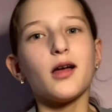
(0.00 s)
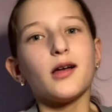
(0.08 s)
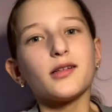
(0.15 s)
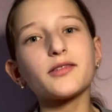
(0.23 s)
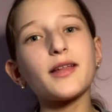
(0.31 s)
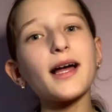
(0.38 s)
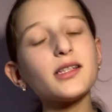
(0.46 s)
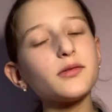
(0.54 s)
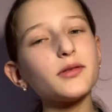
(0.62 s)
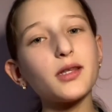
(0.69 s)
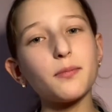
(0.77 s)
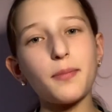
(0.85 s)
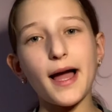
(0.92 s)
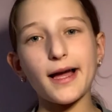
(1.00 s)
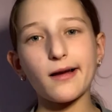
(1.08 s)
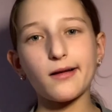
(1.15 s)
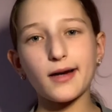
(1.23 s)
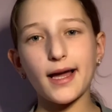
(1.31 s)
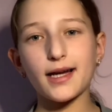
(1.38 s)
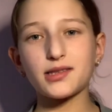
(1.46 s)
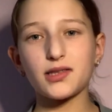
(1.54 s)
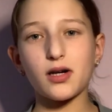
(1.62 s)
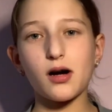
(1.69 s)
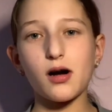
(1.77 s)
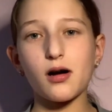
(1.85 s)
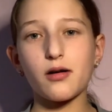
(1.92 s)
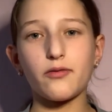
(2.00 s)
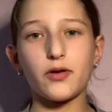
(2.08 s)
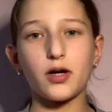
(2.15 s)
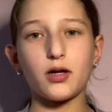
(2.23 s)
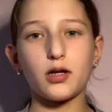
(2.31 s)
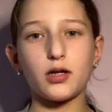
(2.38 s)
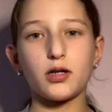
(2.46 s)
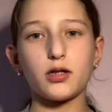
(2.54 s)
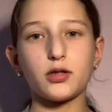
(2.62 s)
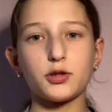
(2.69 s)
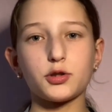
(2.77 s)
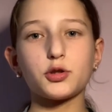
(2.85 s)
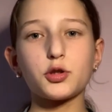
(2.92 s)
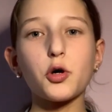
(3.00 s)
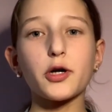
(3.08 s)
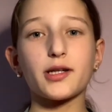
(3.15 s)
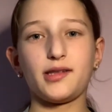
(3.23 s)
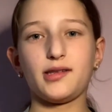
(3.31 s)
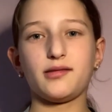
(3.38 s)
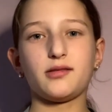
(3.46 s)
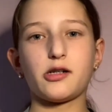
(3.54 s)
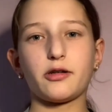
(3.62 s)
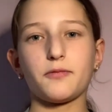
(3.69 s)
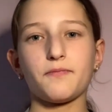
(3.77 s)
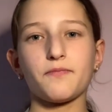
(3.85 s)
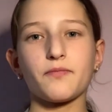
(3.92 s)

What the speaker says: So that's what the back legs of tortoises look.